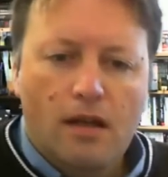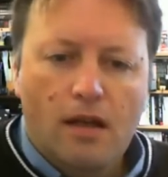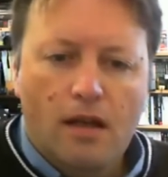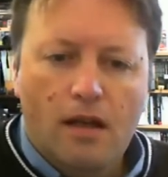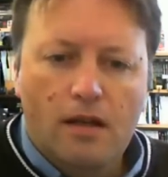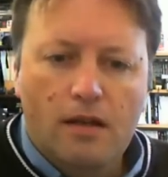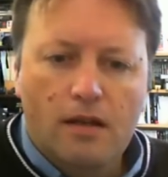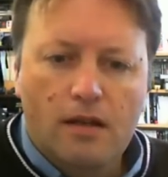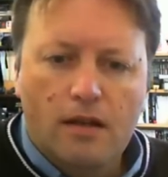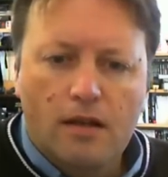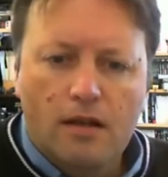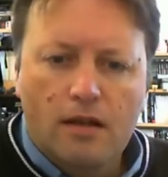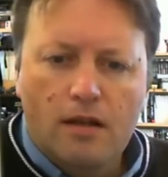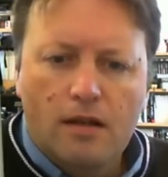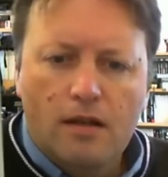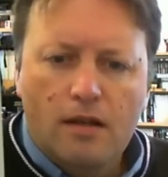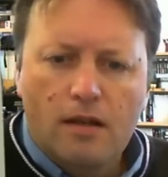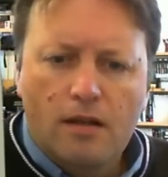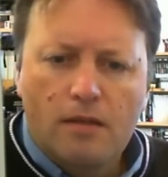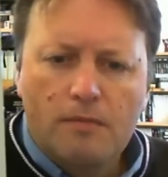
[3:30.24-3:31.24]
an
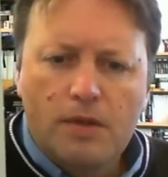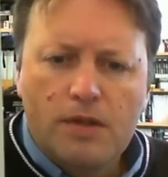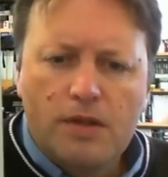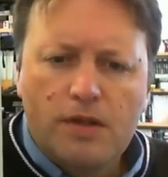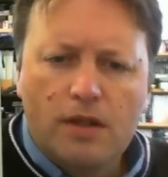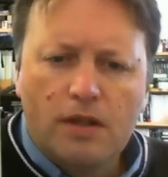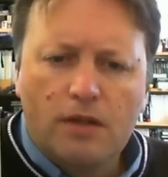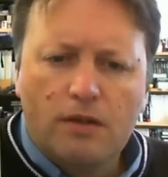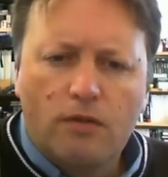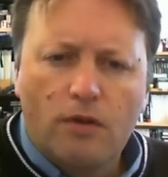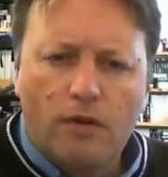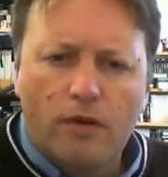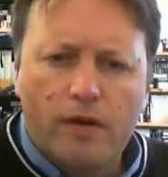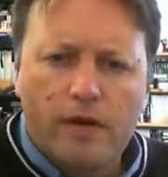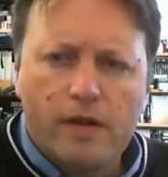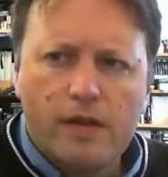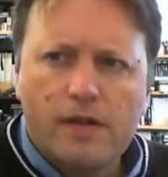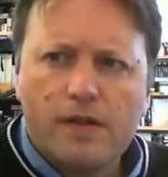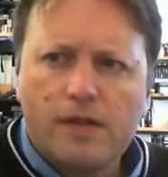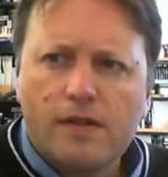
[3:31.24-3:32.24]
Mattel
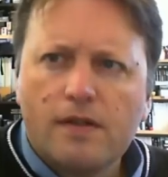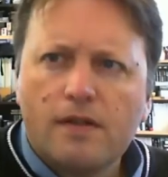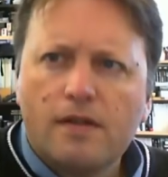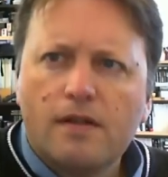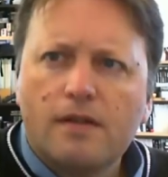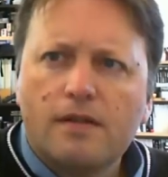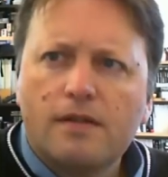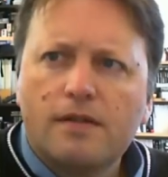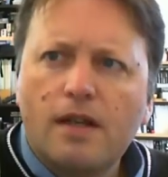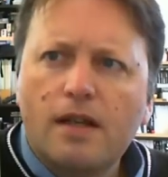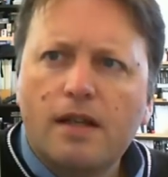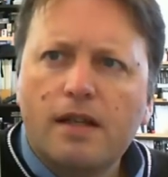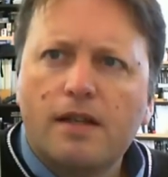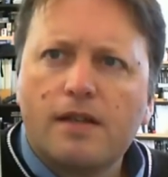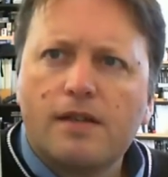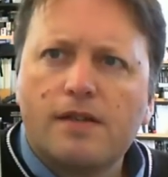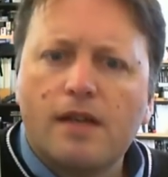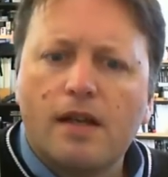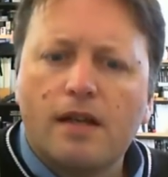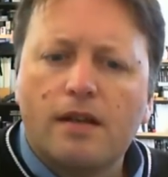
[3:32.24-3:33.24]
Aquarius data
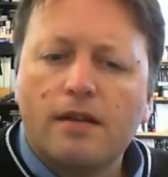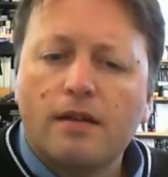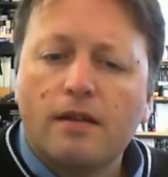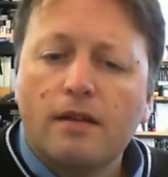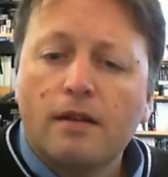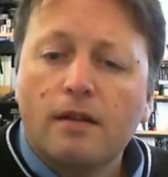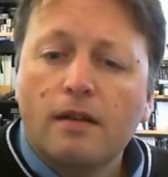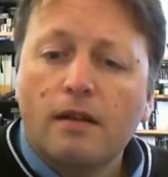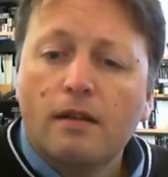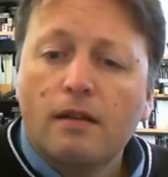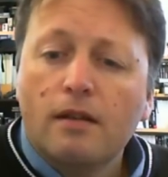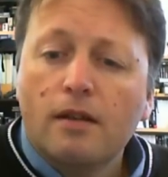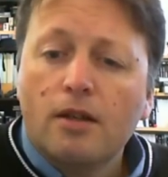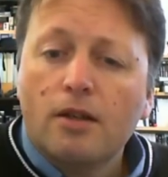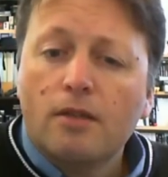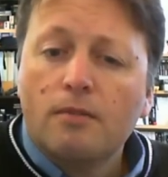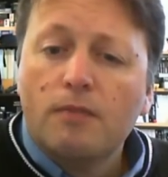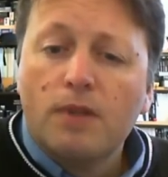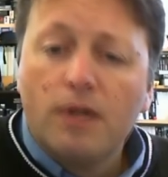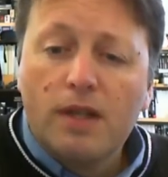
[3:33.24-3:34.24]
cassette.
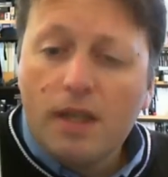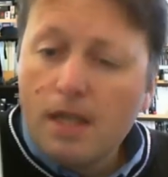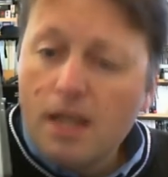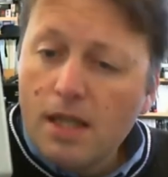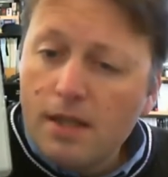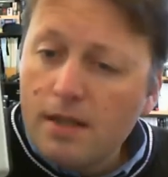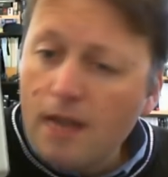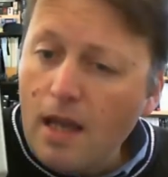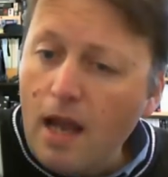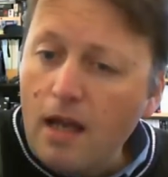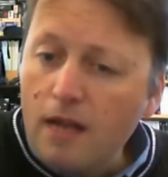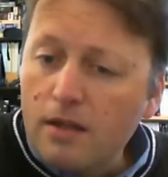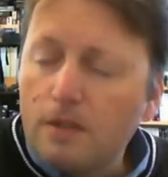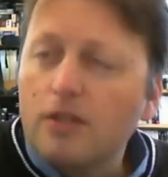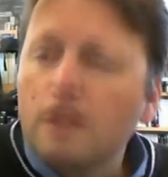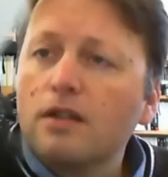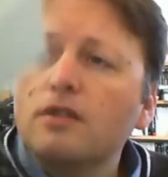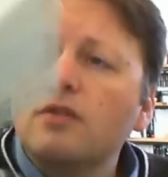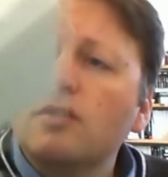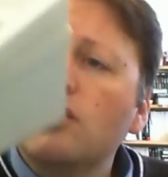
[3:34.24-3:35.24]
But it is
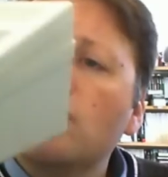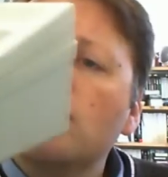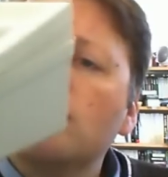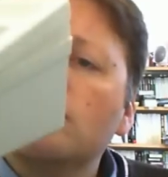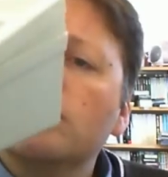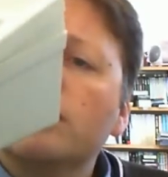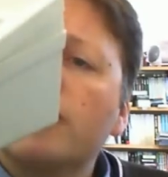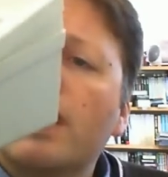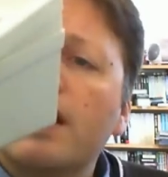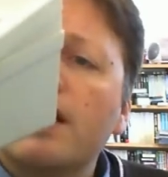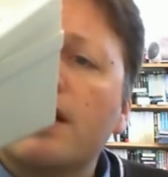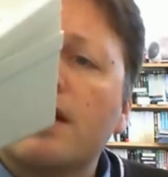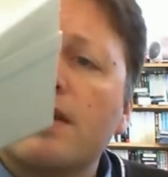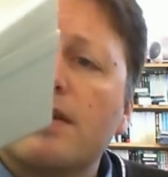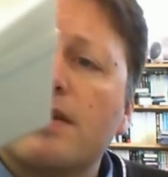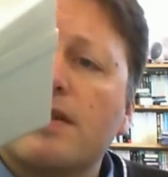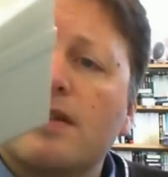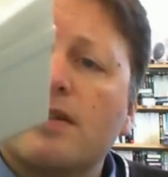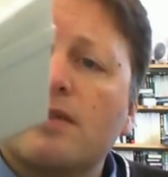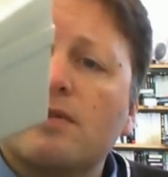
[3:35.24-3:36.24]
actually a normal data
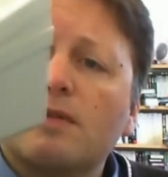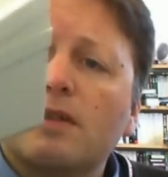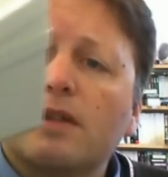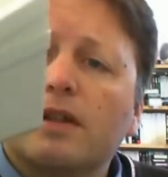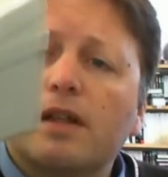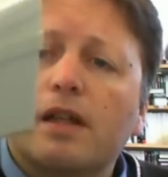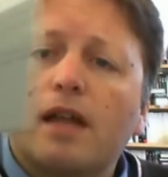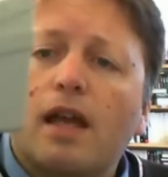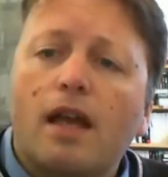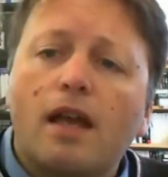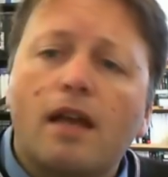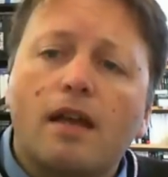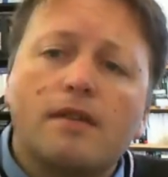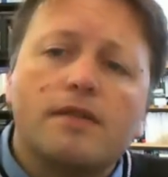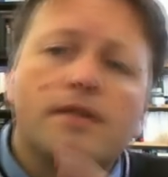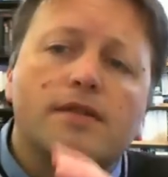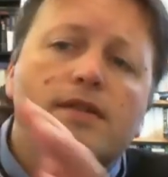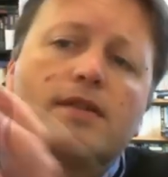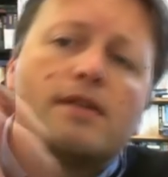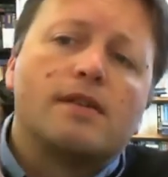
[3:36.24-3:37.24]
cassette as well. It
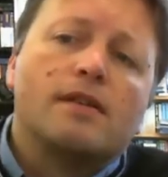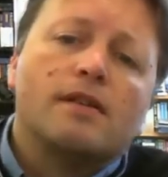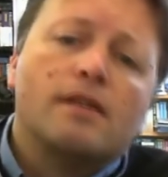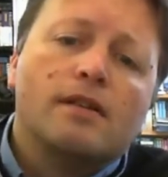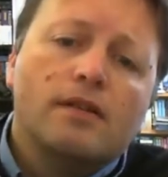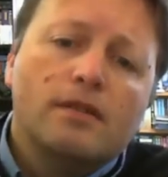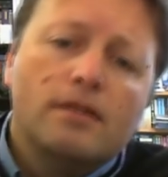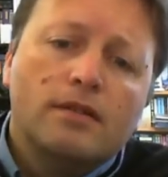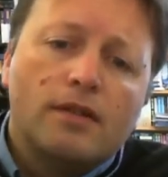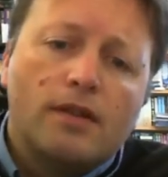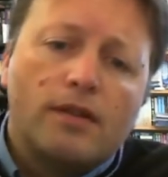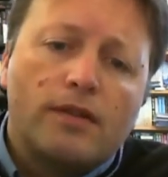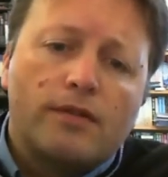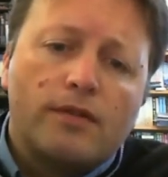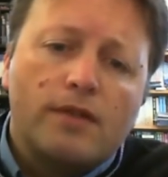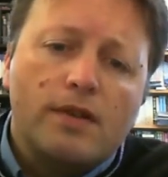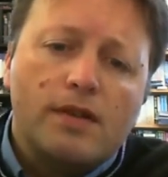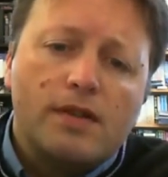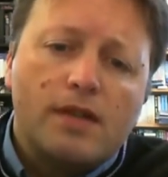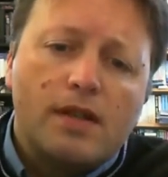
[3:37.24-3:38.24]
has the
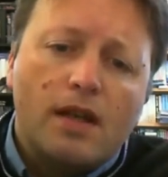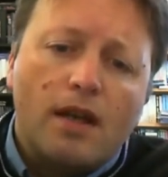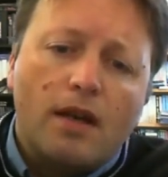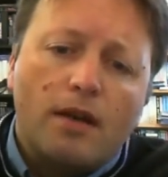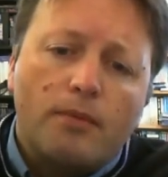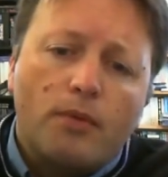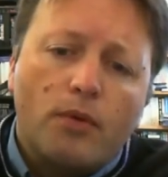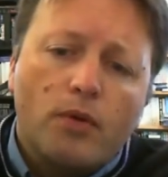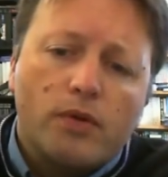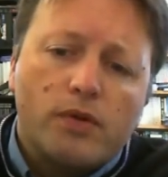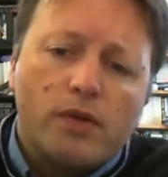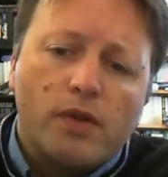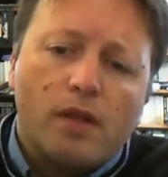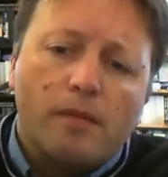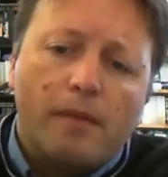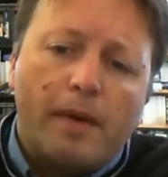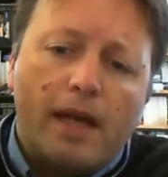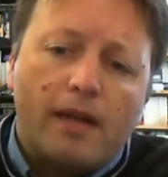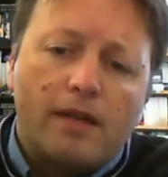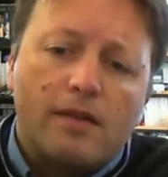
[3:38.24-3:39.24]
3 standard ports on the
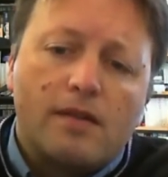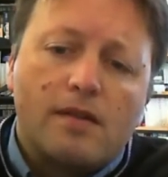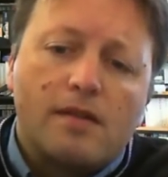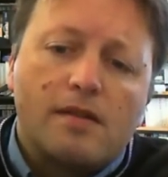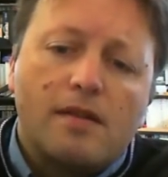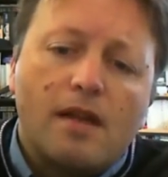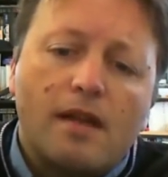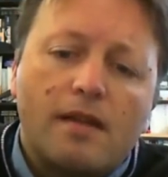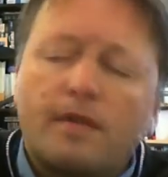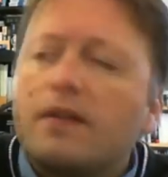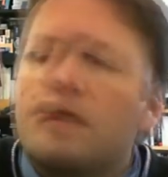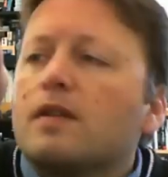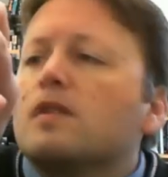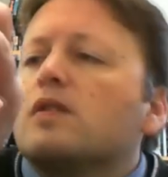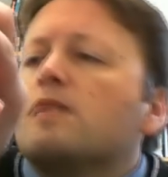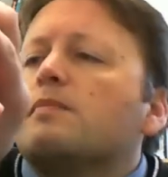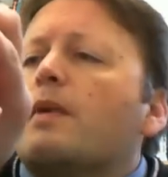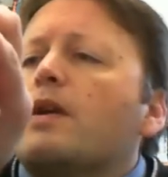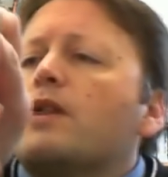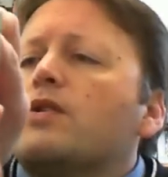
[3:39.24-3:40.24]
back, so there's nothing
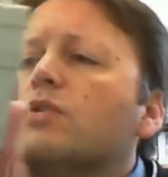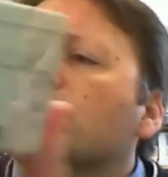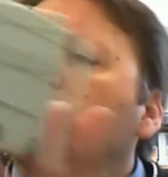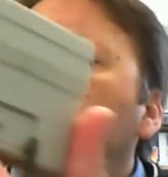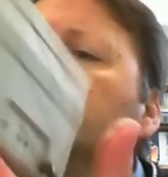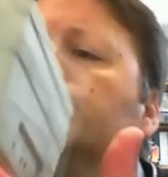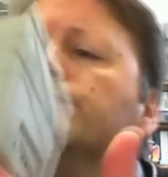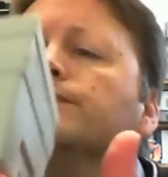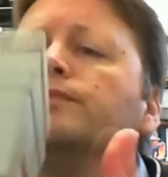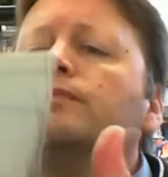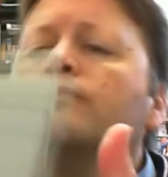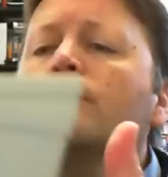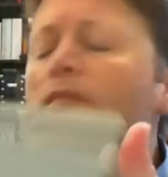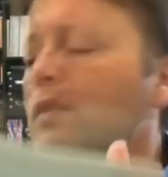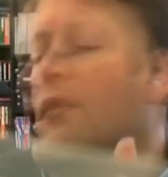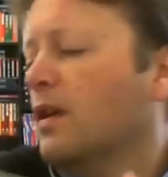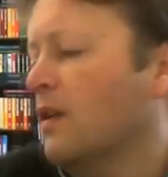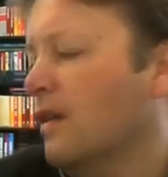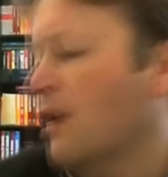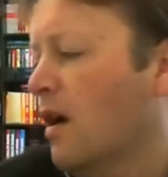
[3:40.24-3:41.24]
special
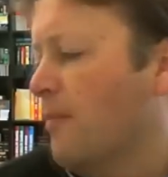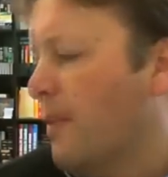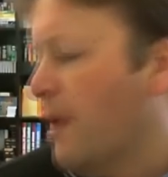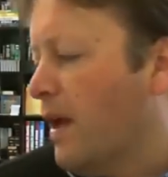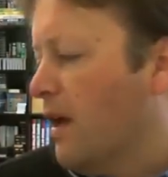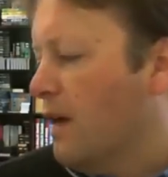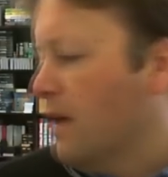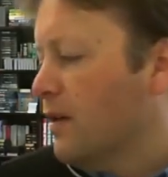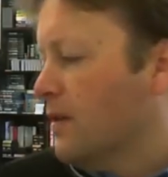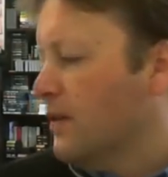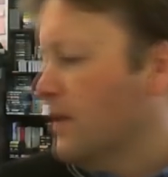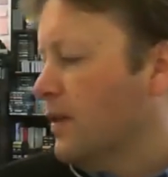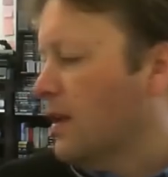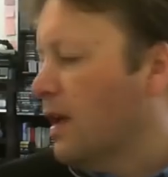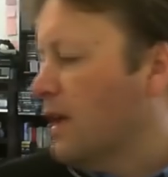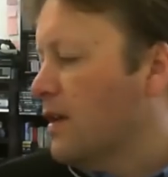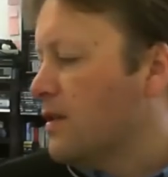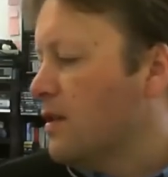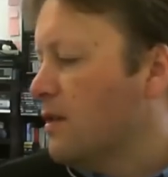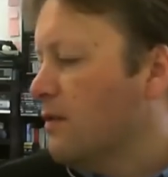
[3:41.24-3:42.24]
about the
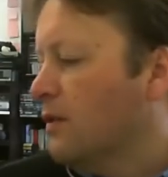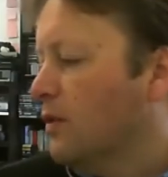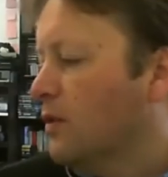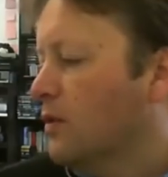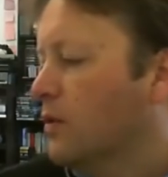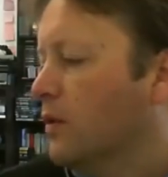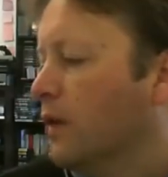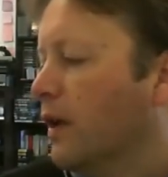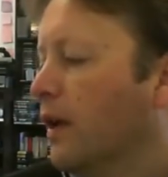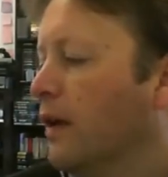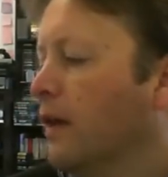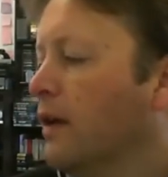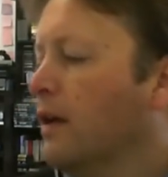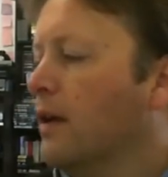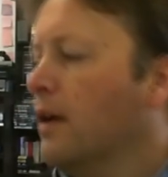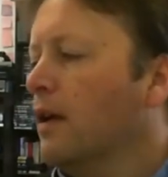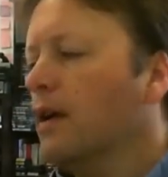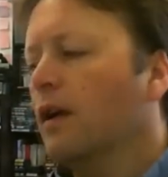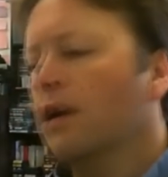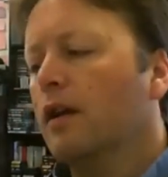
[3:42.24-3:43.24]
cassette recorder.
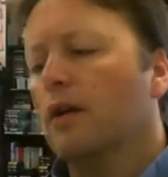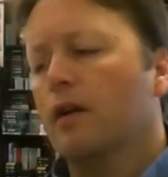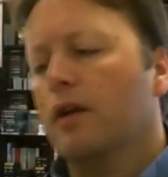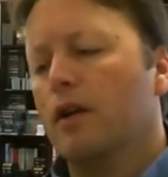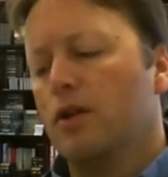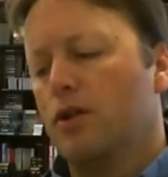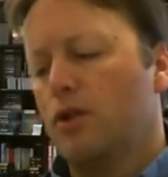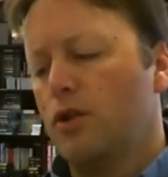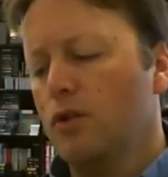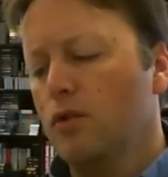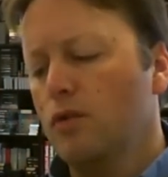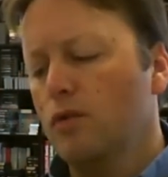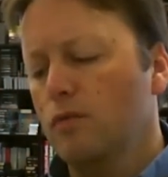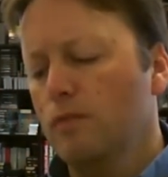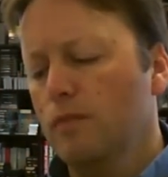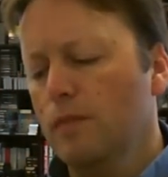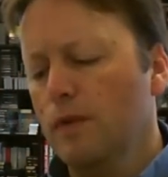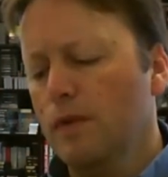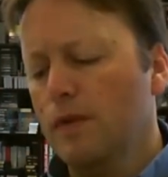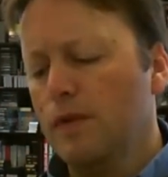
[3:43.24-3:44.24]
And I
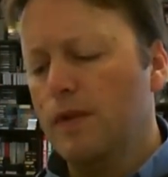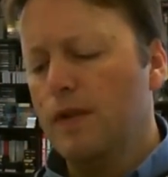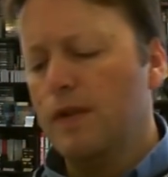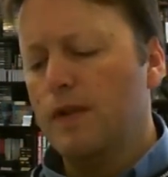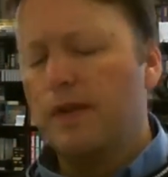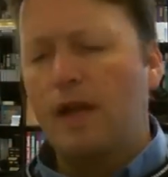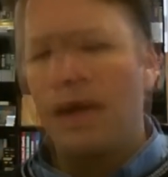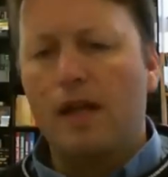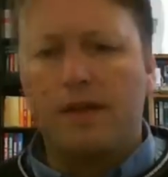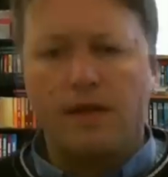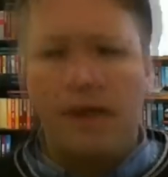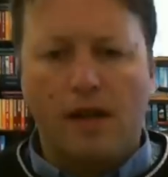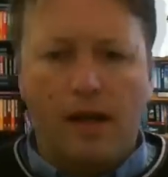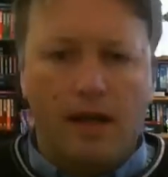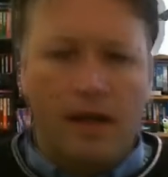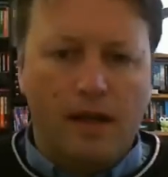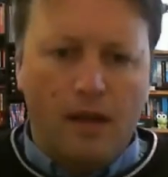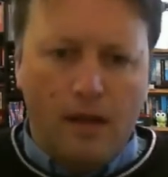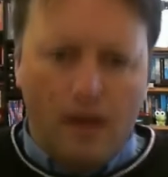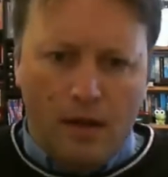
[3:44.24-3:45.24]
assume, since that's
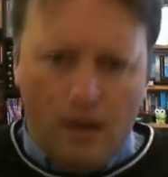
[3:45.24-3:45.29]
a